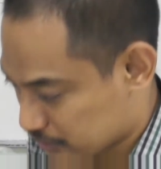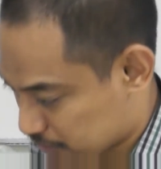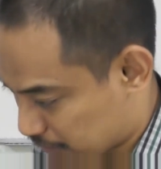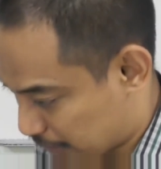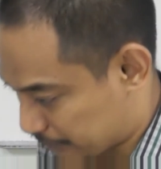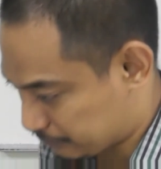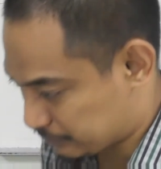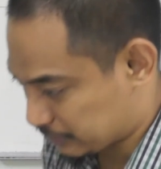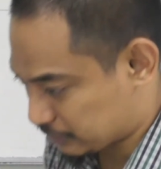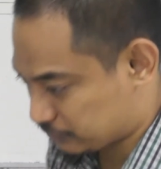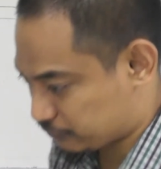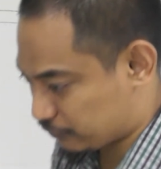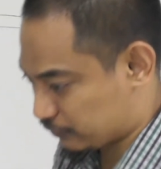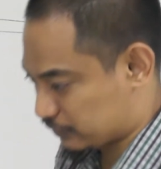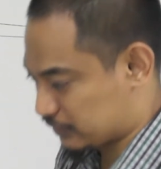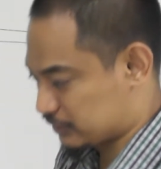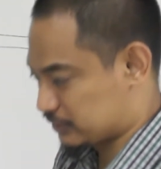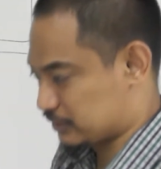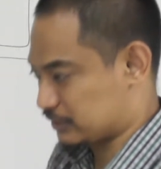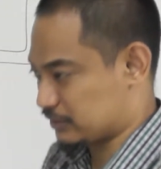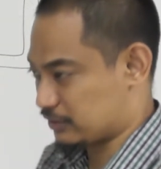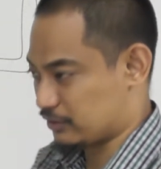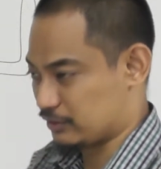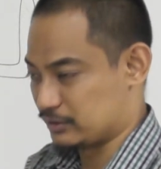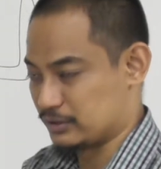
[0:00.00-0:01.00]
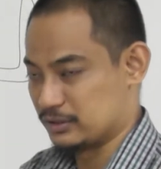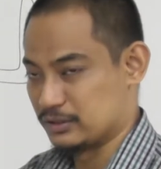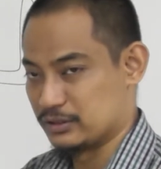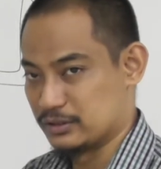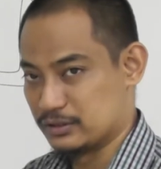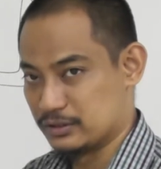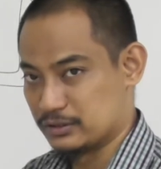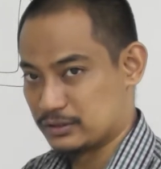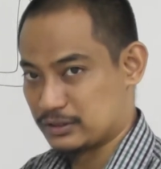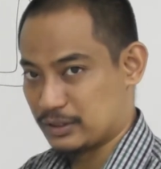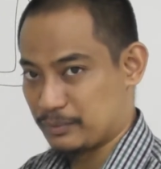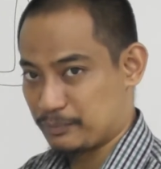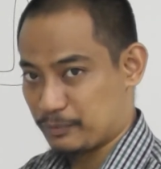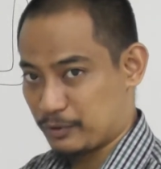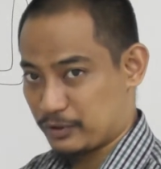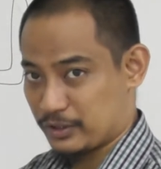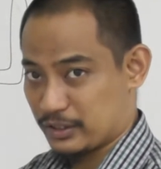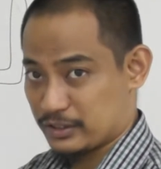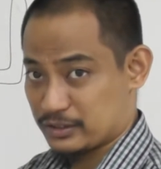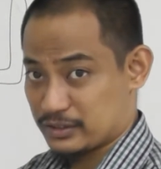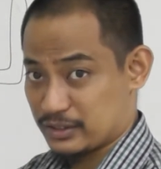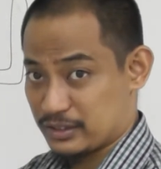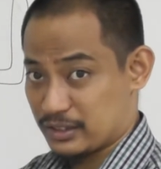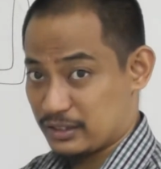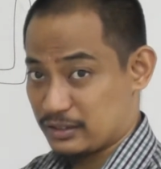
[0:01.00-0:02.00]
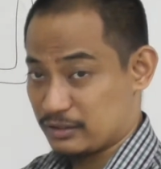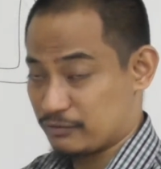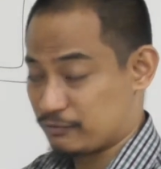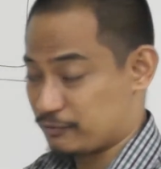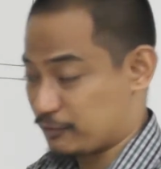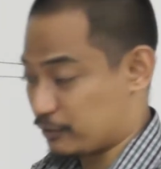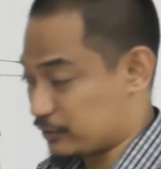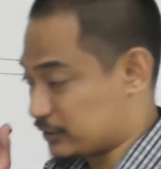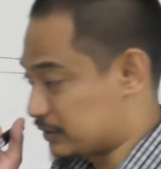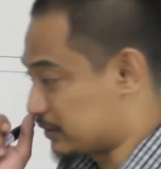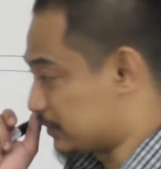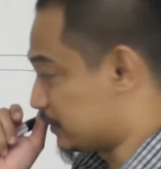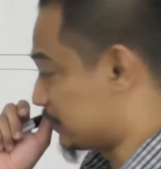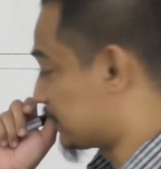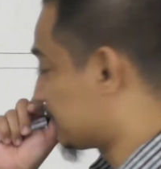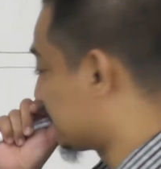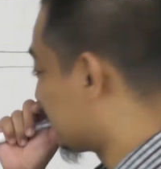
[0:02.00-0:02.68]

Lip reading: I'm just focusing on the support direction and the forces